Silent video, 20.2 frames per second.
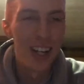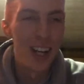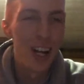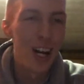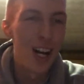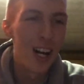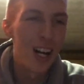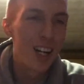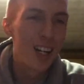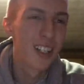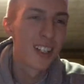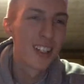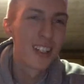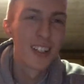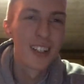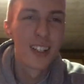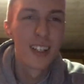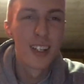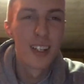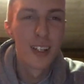right.
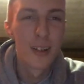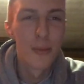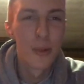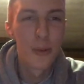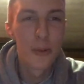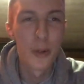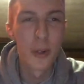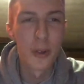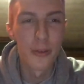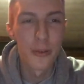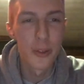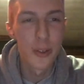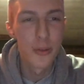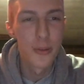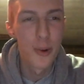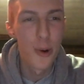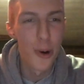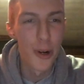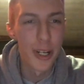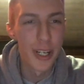Move through a few
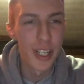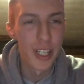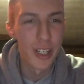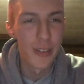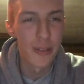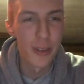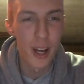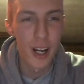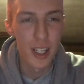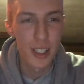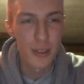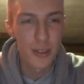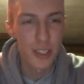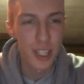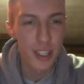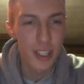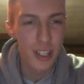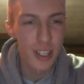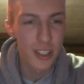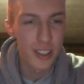more here. If you
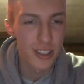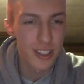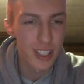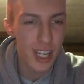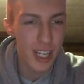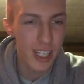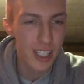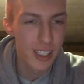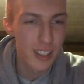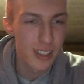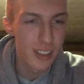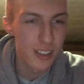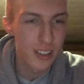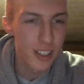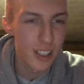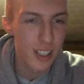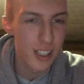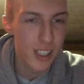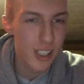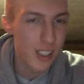sent in a second
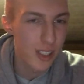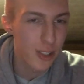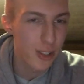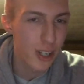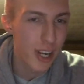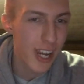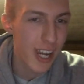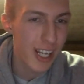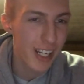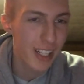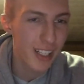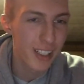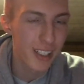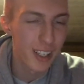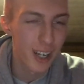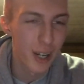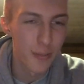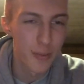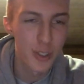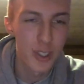track,
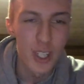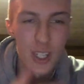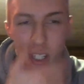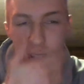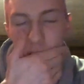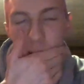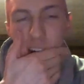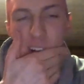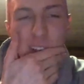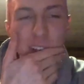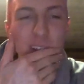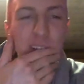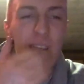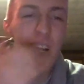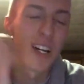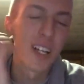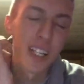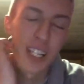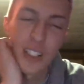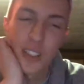I'm just gonna try to
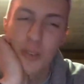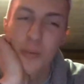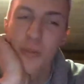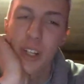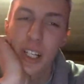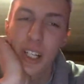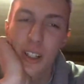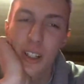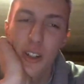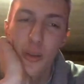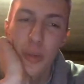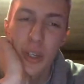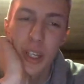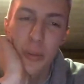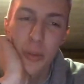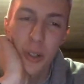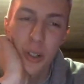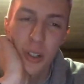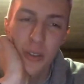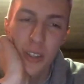get some like new
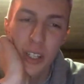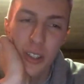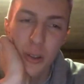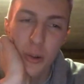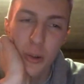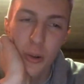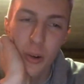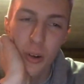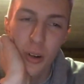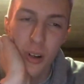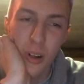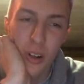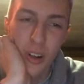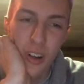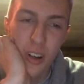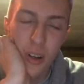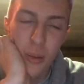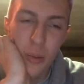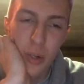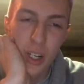people if that's cool.
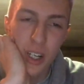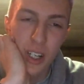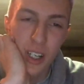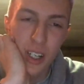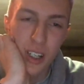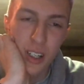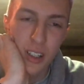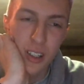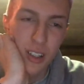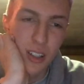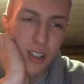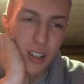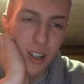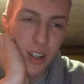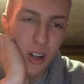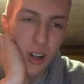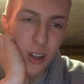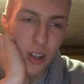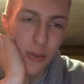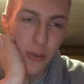But I'll
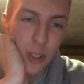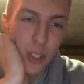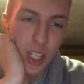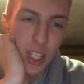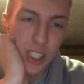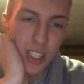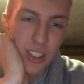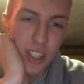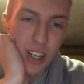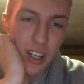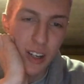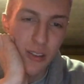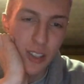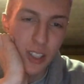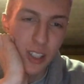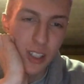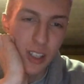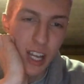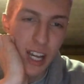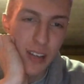definitely check these out after
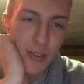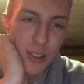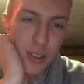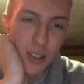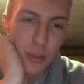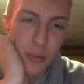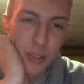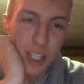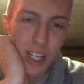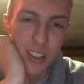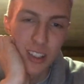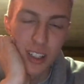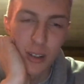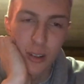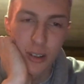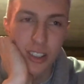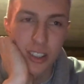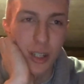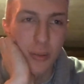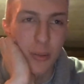the live stream. You guys can
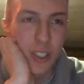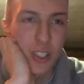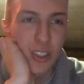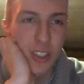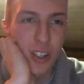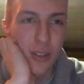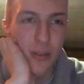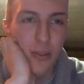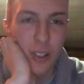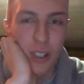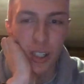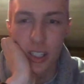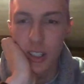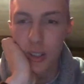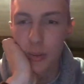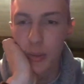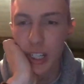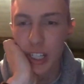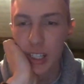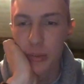always send me stuff to
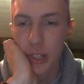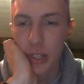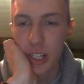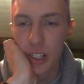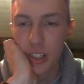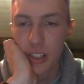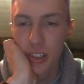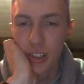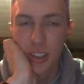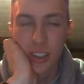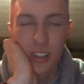my email.